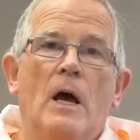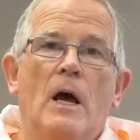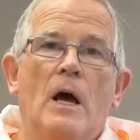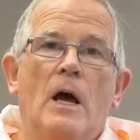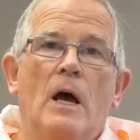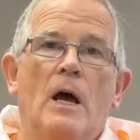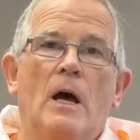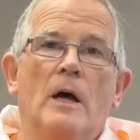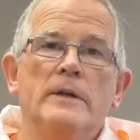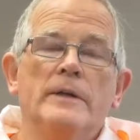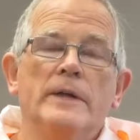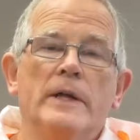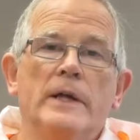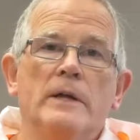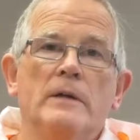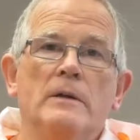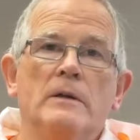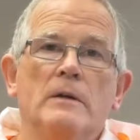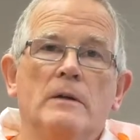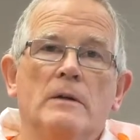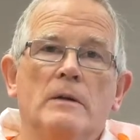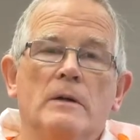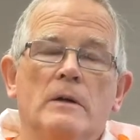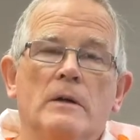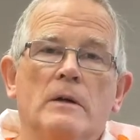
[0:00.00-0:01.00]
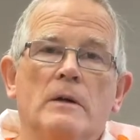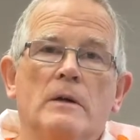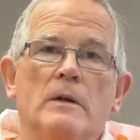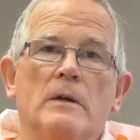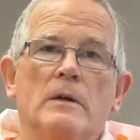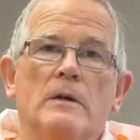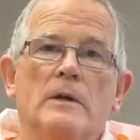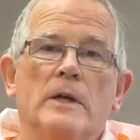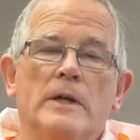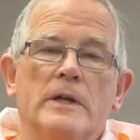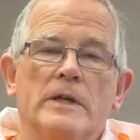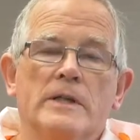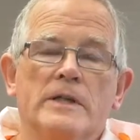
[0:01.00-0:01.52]
And then,
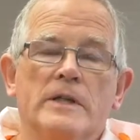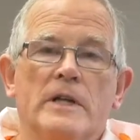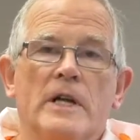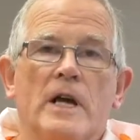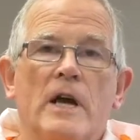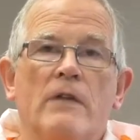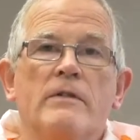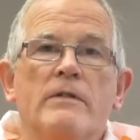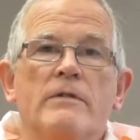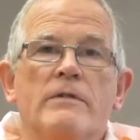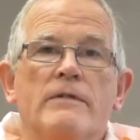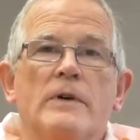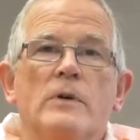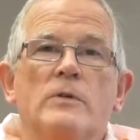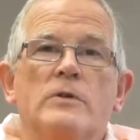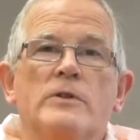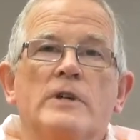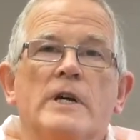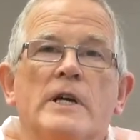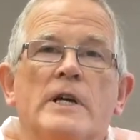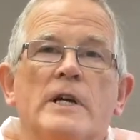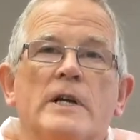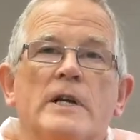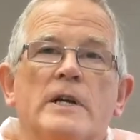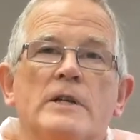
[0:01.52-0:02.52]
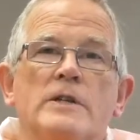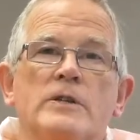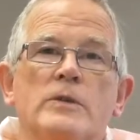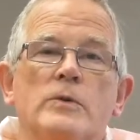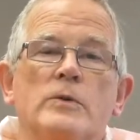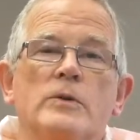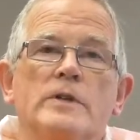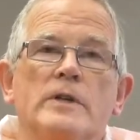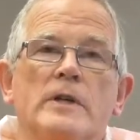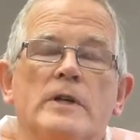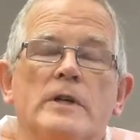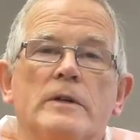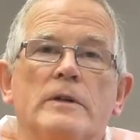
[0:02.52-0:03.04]
like I said, having found Cycling Against
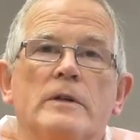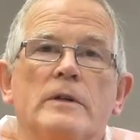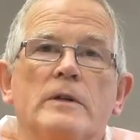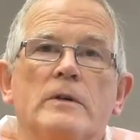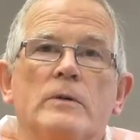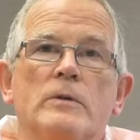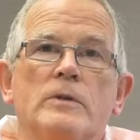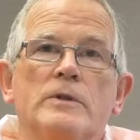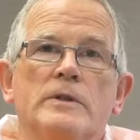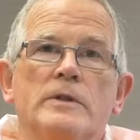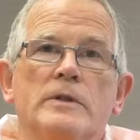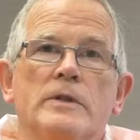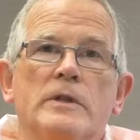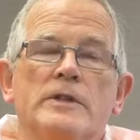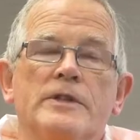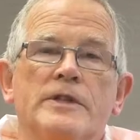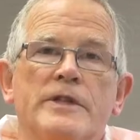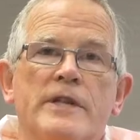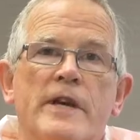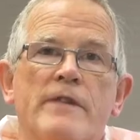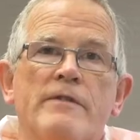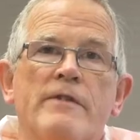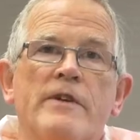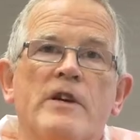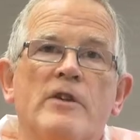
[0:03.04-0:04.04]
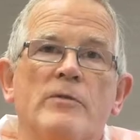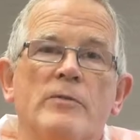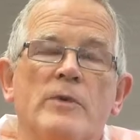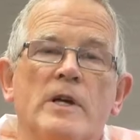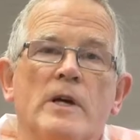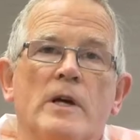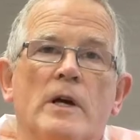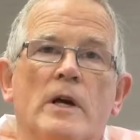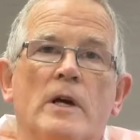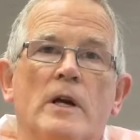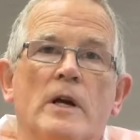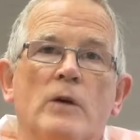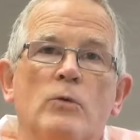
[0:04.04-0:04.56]
Suicide, it was saving of me,
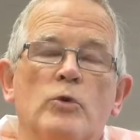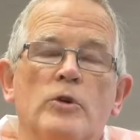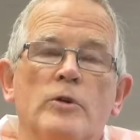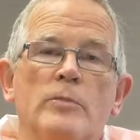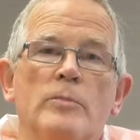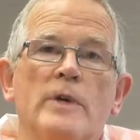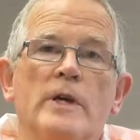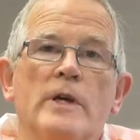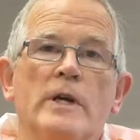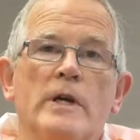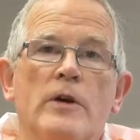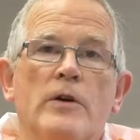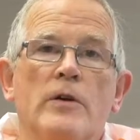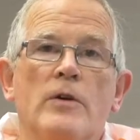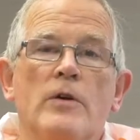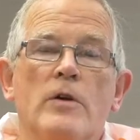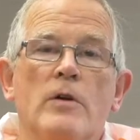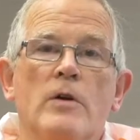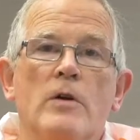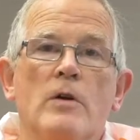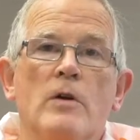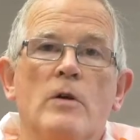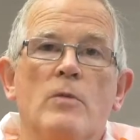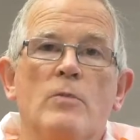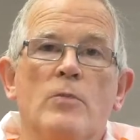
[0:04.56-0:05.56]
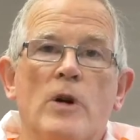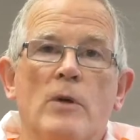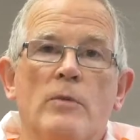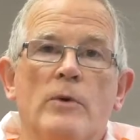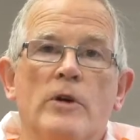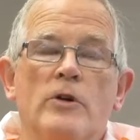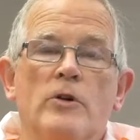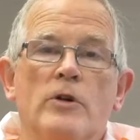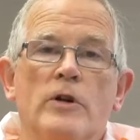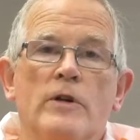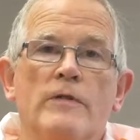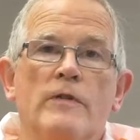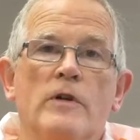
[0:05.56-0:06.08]
and I wouldn't be here probably
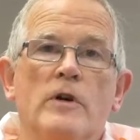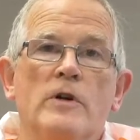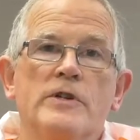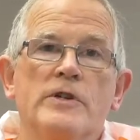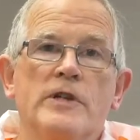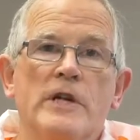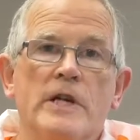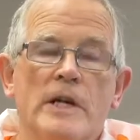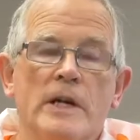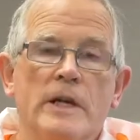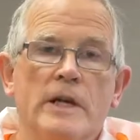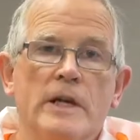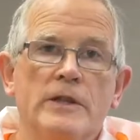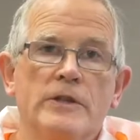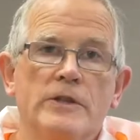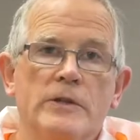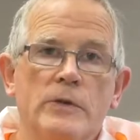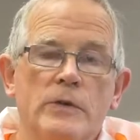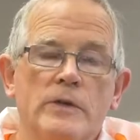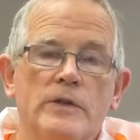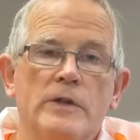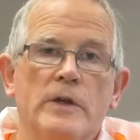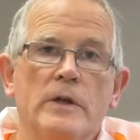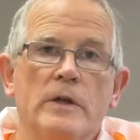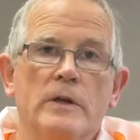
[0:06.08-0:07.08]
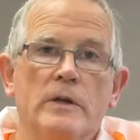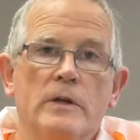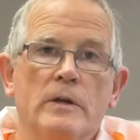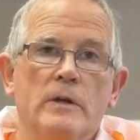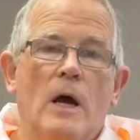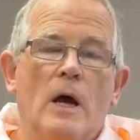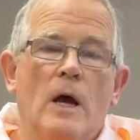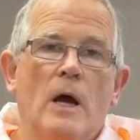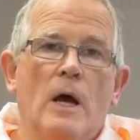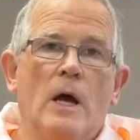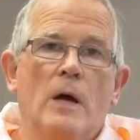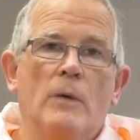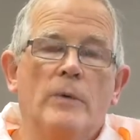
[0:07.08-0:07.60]
only for Cycling Against Suicide.
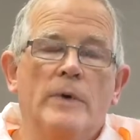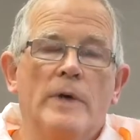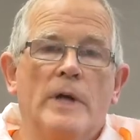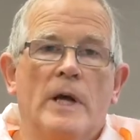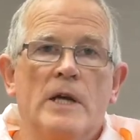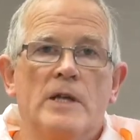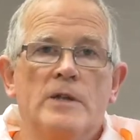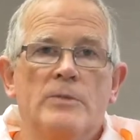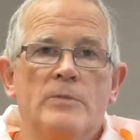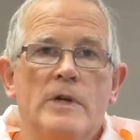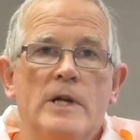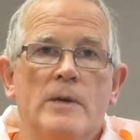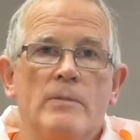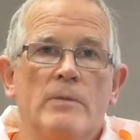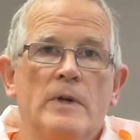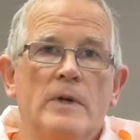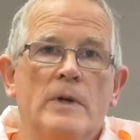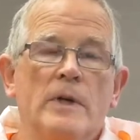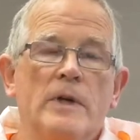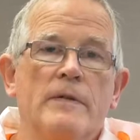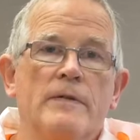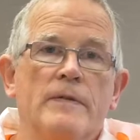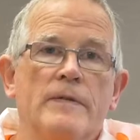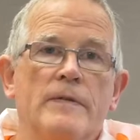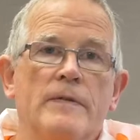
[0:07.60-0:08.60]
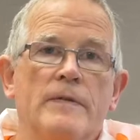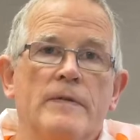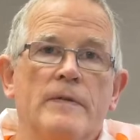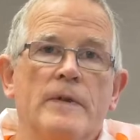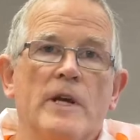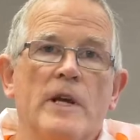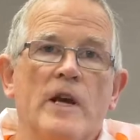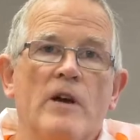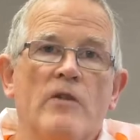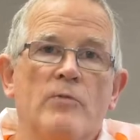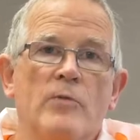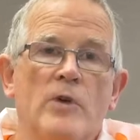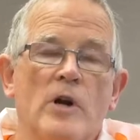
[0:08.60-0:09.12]
And we asked people if they
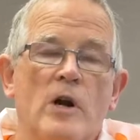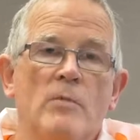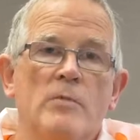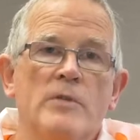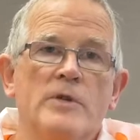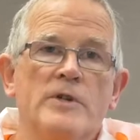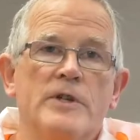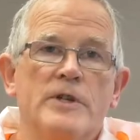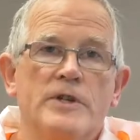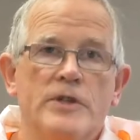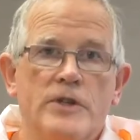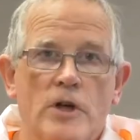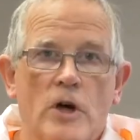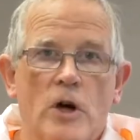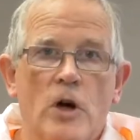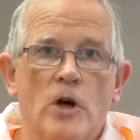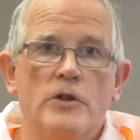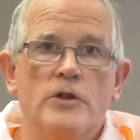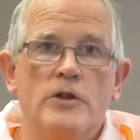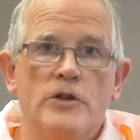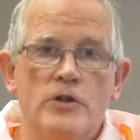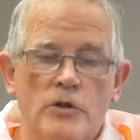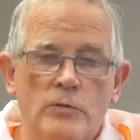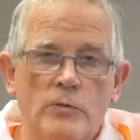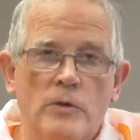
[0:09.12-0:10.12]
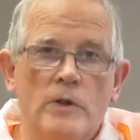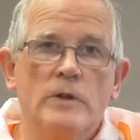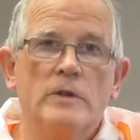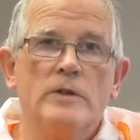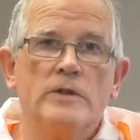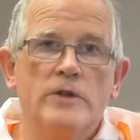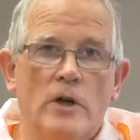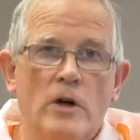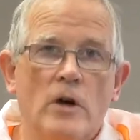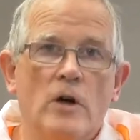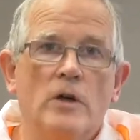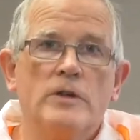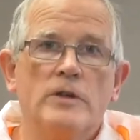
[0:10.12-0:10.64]
have problems to talk to someone,
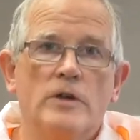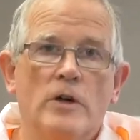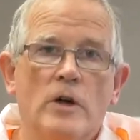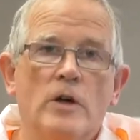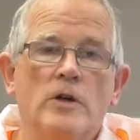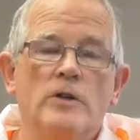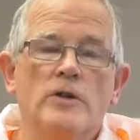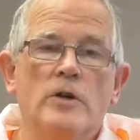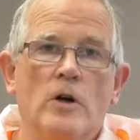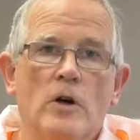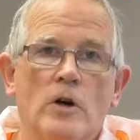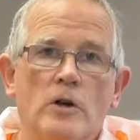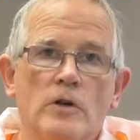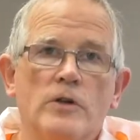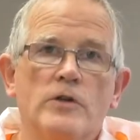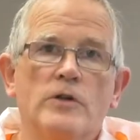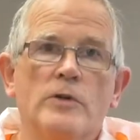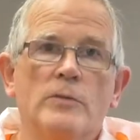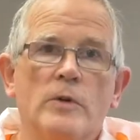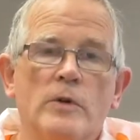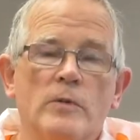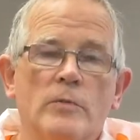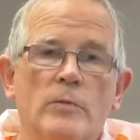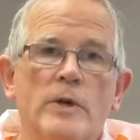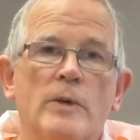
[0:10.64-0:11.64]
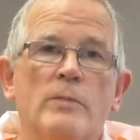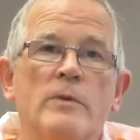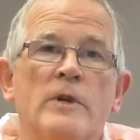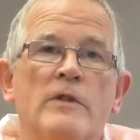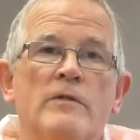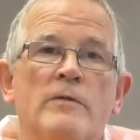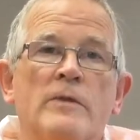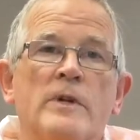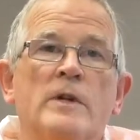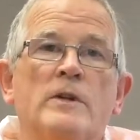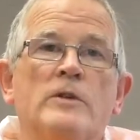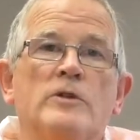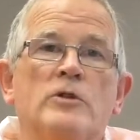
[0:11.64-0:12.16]
talk to someone. People have
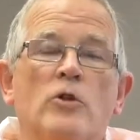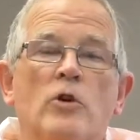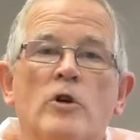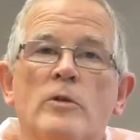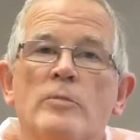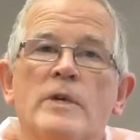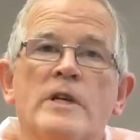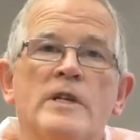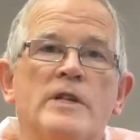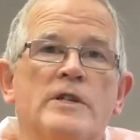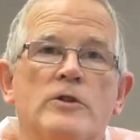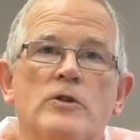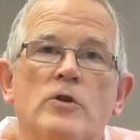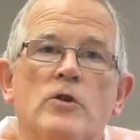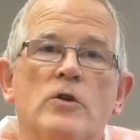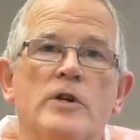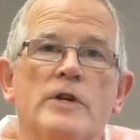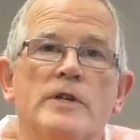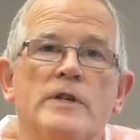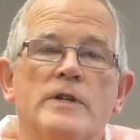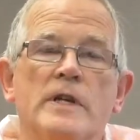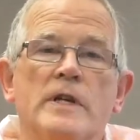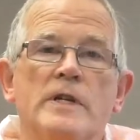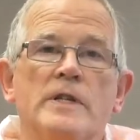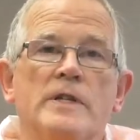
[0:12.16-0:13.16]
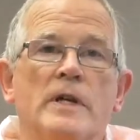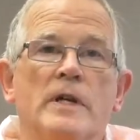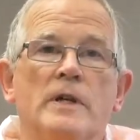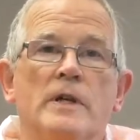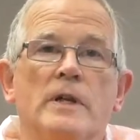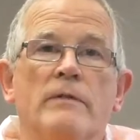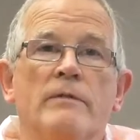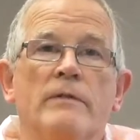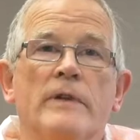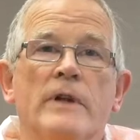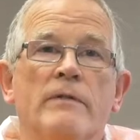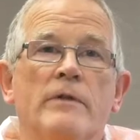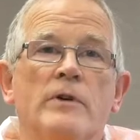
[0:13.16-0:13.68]
told me stories they said
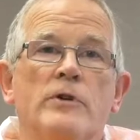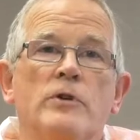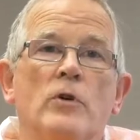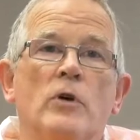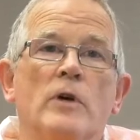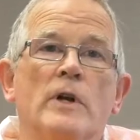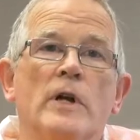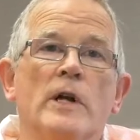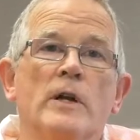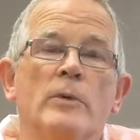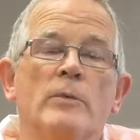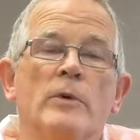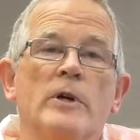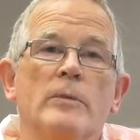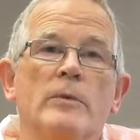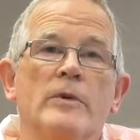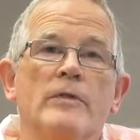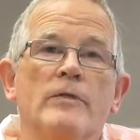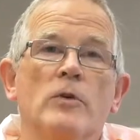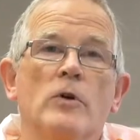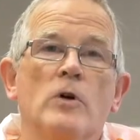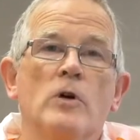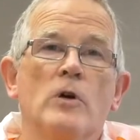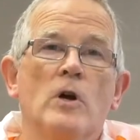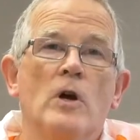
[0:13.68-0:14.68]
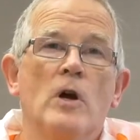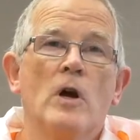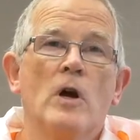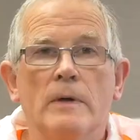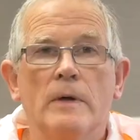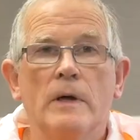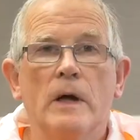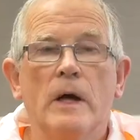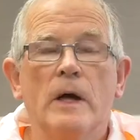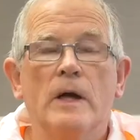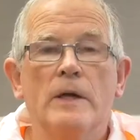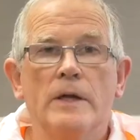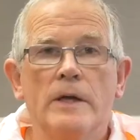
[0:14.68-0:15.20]
they've never told anybody before.
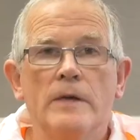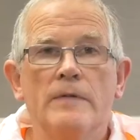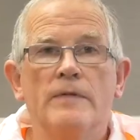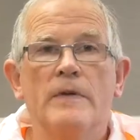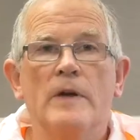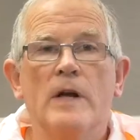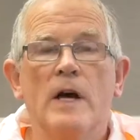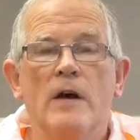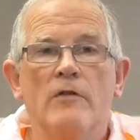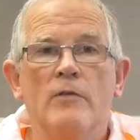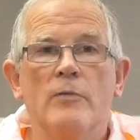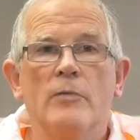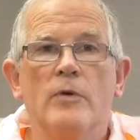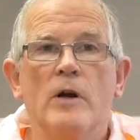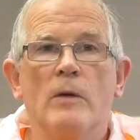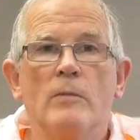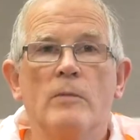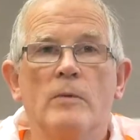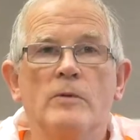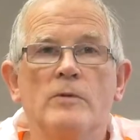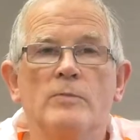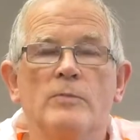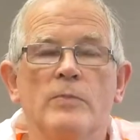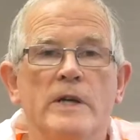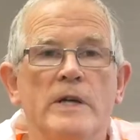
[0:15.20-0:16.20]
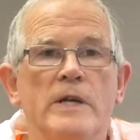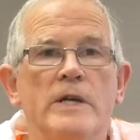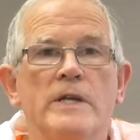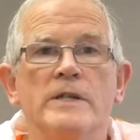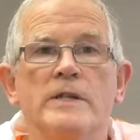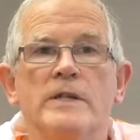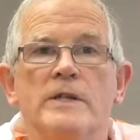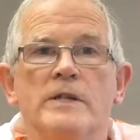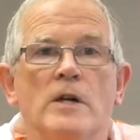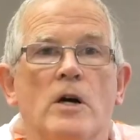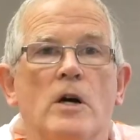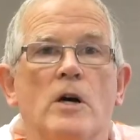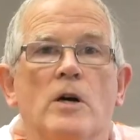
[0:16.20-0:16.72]
And if you have problems, please
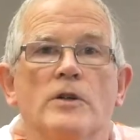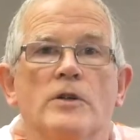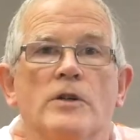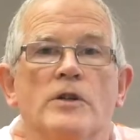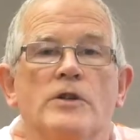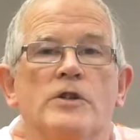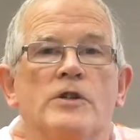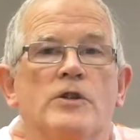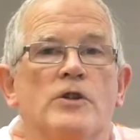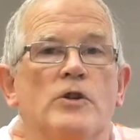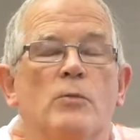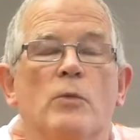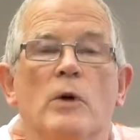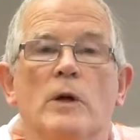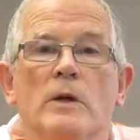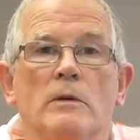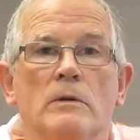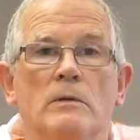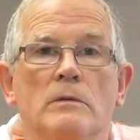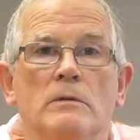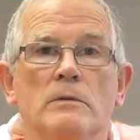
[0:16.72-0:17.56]
talk to someone.